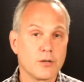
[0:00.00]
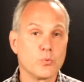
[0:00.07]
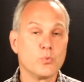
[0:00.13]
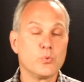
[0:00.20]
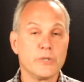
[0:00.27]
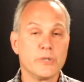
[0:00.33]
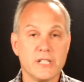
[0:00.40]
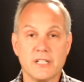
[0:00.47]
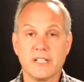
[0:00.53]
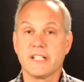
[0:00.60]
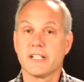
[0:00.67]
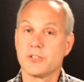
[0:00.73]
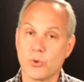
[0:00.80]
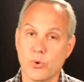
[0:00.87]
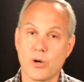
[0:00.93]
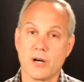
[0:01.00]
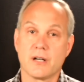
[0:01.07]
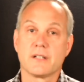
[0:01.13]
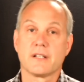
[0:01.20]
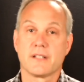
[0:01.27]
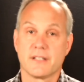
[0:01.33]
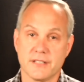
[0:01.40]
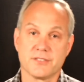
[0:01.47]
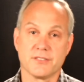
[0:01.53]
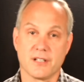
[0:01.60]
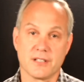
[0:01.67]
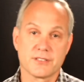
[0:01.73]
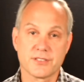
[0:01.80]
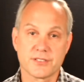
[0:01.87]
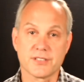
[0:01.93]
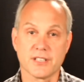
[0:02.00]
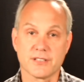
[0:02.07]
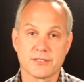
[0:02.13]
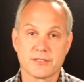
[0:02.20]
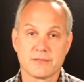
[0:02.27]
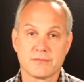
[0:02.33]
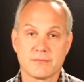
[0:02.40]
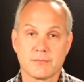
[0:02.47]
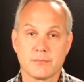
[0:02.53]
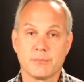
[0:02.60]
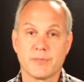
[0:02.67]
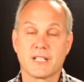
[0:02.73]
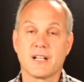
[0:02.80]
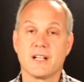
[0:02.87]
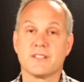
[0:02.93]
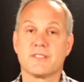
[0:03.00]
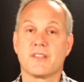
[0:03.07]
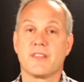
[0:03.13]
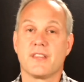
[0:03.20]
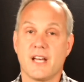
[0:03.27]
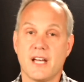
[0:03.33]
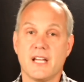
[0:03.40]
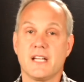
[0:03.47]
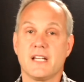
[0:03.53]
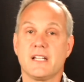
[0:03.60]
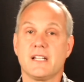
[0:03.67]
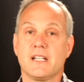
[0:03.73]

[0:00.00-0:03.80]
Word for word: really adore these narcissists because they